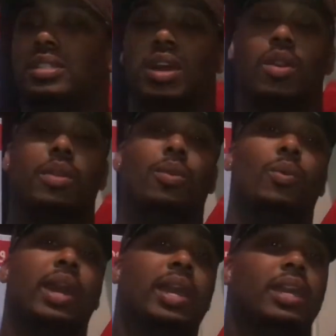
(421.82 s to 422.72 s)
saw on the
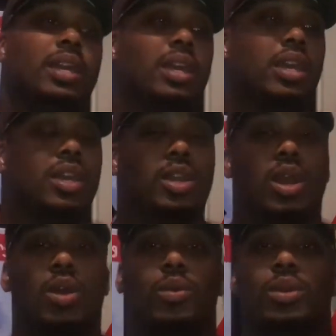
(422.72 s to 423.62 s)
way. You
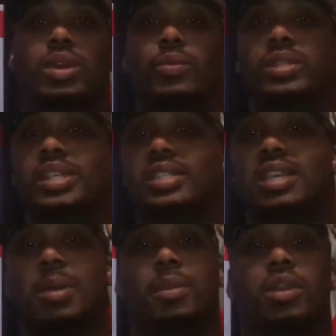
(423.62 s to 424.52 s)
know, we just
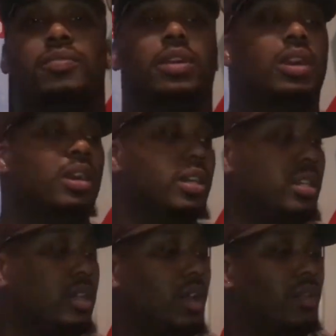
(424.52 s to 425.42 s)
come off the,
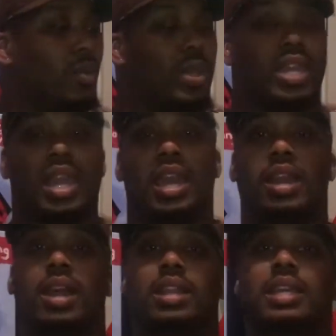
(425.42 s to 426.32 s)
you know, the
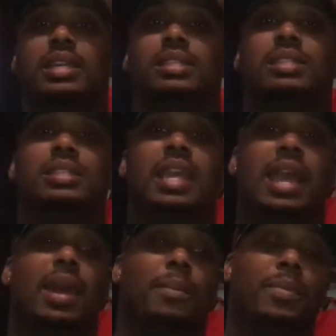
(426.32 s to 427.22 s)
weekend of these
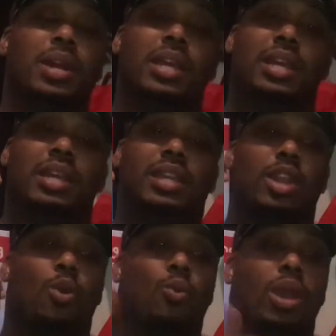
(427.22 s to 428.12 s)
damn, you
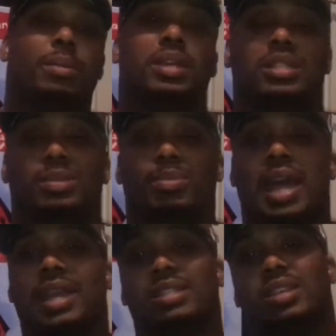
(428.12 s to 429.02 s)
know, women's
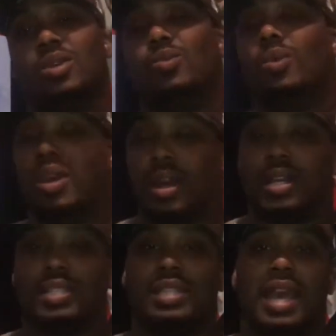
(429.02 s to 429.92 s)
black toe
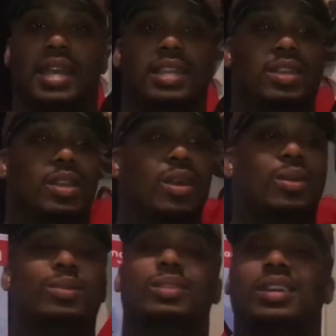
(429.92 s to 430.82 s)
ones that, you
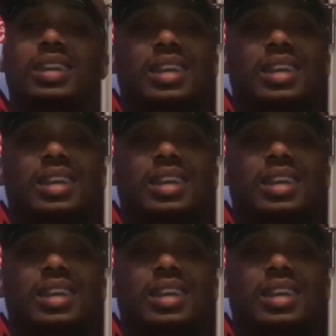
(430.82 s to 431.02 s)
know,